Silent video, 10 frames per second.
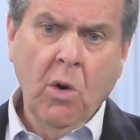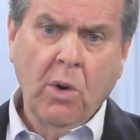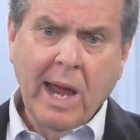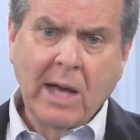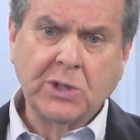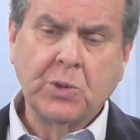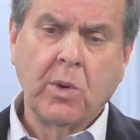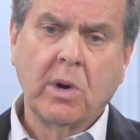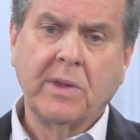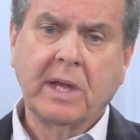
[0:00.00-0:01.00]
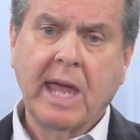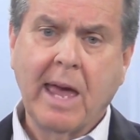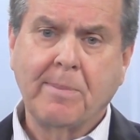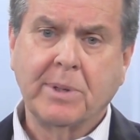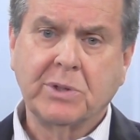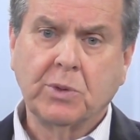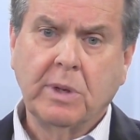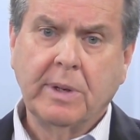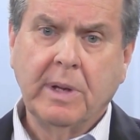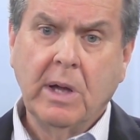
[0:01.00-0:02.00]
or elsewhere on the campus?
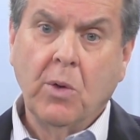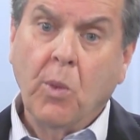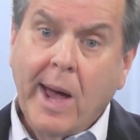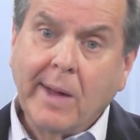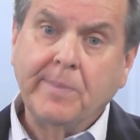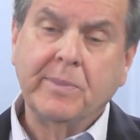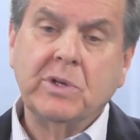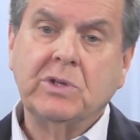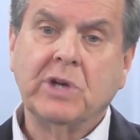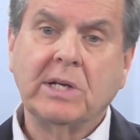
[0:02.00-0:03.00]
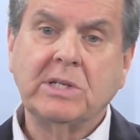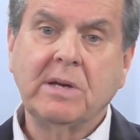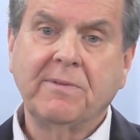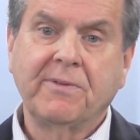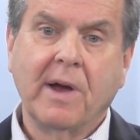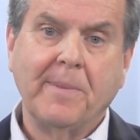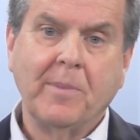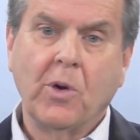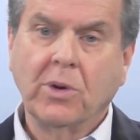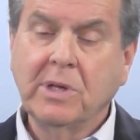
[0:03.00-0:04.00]
Well, judging
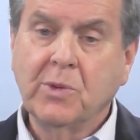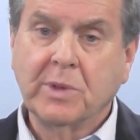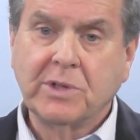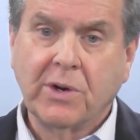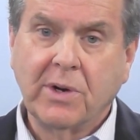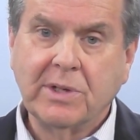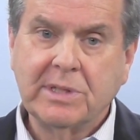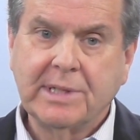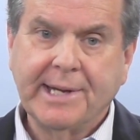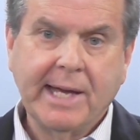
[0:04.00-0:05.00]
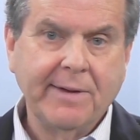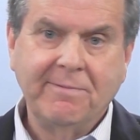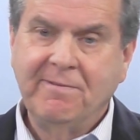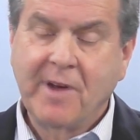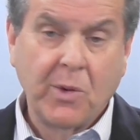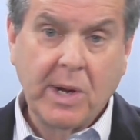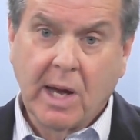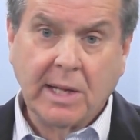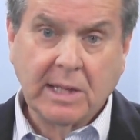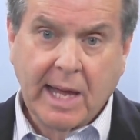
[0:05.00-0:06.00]
from early returns, very
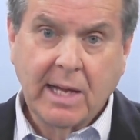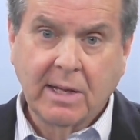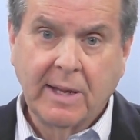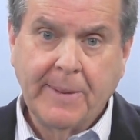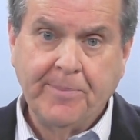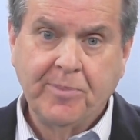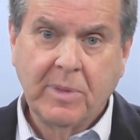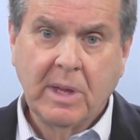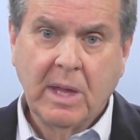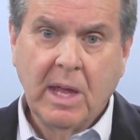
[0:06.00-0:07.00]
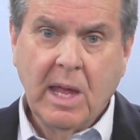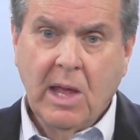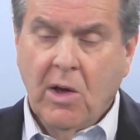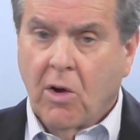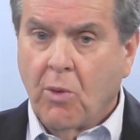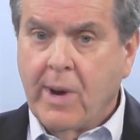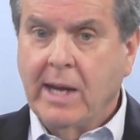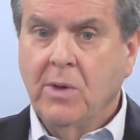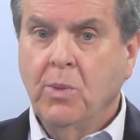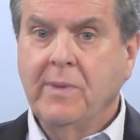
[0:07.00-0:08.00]
unlikely.
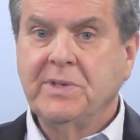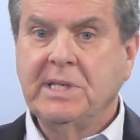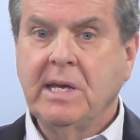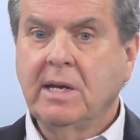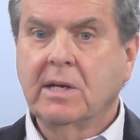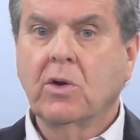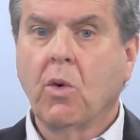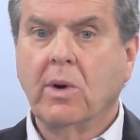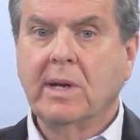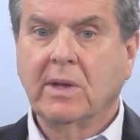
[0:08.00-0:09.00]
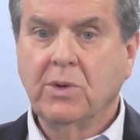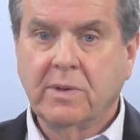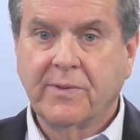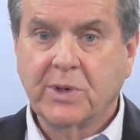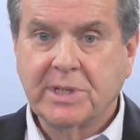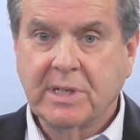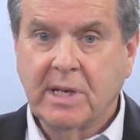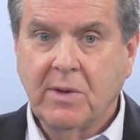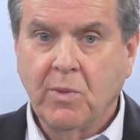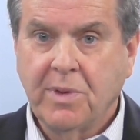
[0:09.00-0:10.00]
Already we've seen at Cornell
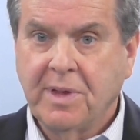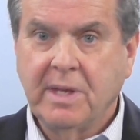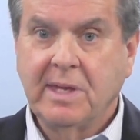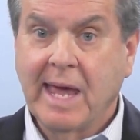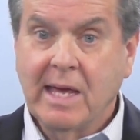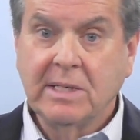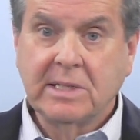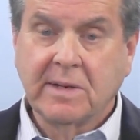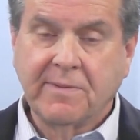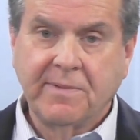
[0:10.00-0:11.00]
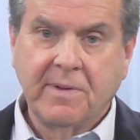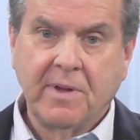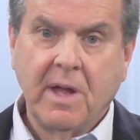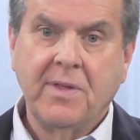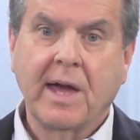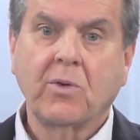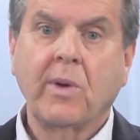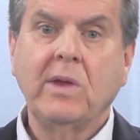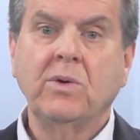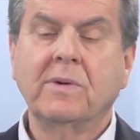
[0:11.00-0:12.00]
University, within days of that
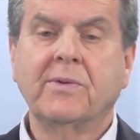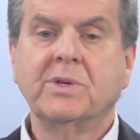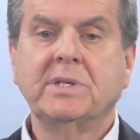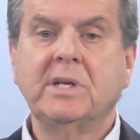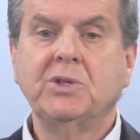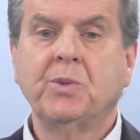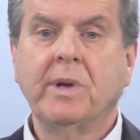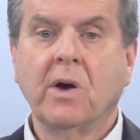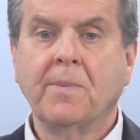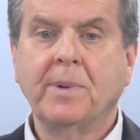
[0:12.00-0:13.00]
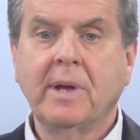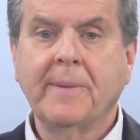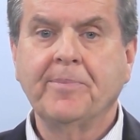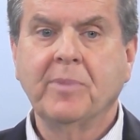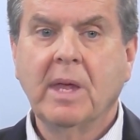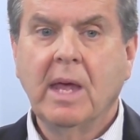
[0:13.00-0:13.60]
great university's reopening,